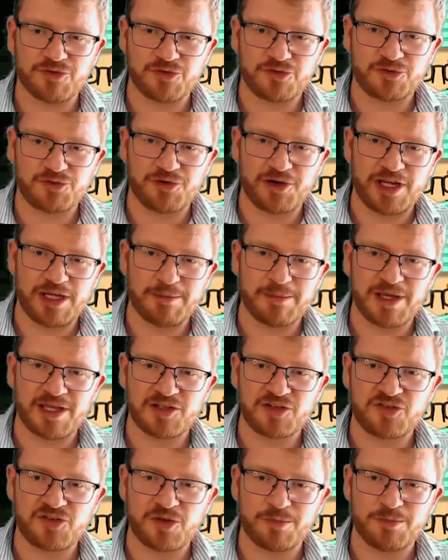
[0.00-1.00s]
frame,
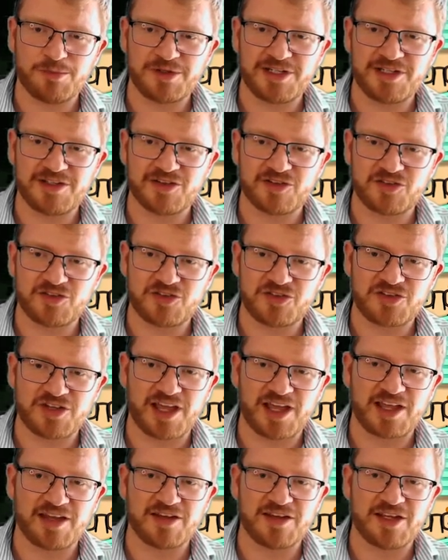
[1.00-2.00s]
as somebody that's
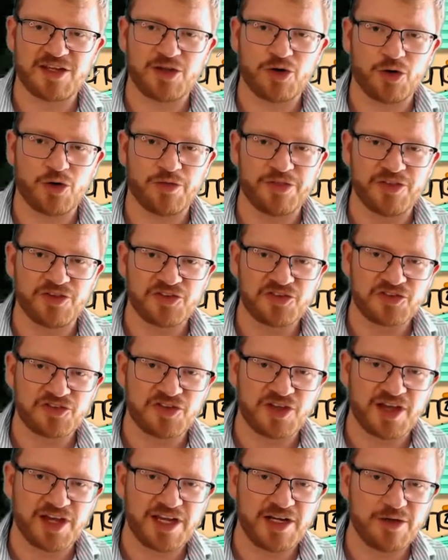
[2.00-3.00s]
standing on the
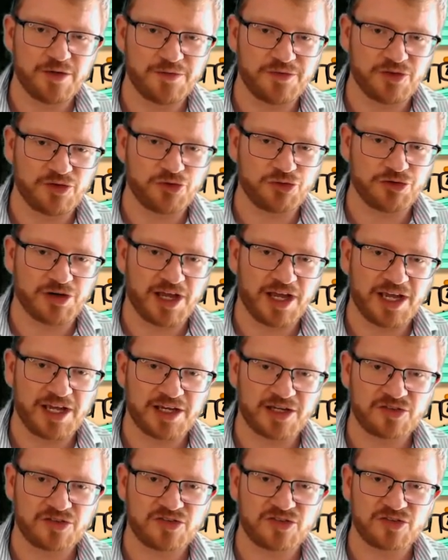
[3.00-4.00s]
side of the
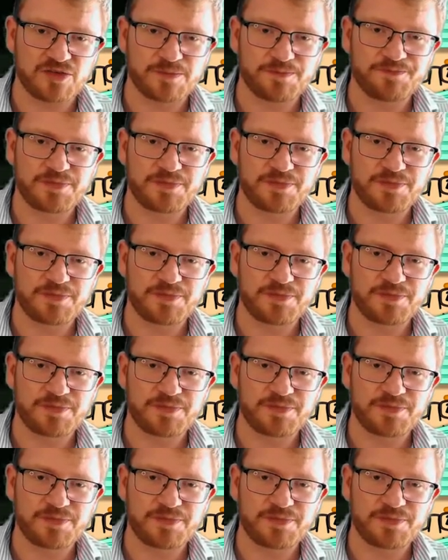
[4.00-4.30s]
tracks,